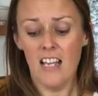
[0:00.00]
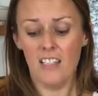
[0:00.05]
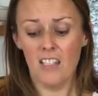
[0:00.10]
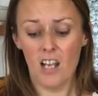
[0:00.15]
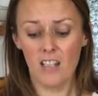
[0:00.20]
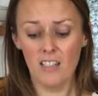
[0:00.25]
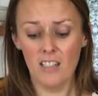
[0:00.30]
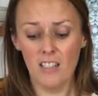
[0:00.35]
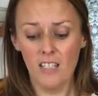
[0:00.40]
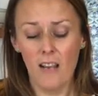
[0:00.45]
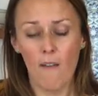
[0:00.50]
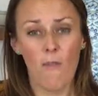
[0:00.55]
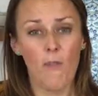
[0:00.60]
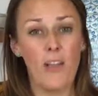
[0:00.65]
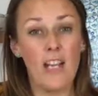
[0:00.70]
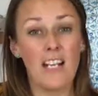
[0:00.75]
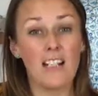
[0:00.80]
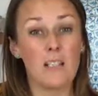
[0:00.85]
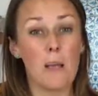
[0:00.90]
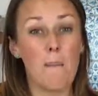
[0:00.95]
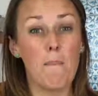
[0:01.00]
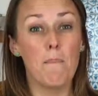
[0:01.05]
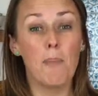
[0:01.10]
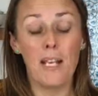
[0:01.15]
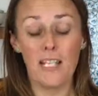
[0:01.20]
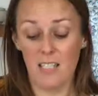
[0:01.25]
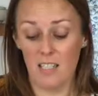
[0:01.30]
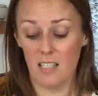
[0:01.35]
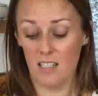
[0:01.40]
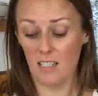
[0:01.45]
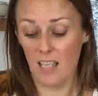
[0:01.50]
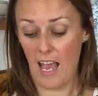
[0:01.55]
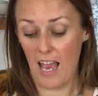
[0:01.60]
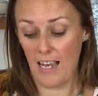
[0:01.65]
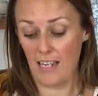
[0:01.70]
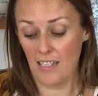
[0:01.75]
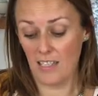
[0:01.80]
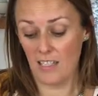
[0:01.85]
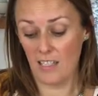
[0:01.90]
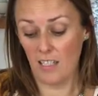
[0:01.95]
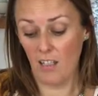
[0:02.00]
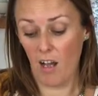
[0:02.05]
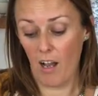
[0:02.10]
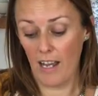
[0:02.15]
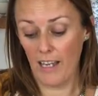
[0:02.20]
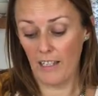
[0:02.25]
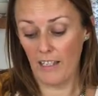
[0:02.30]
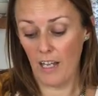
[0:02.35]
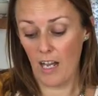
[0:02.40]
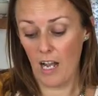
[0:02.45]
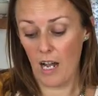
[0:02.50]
Doesn't give things a bitter taste like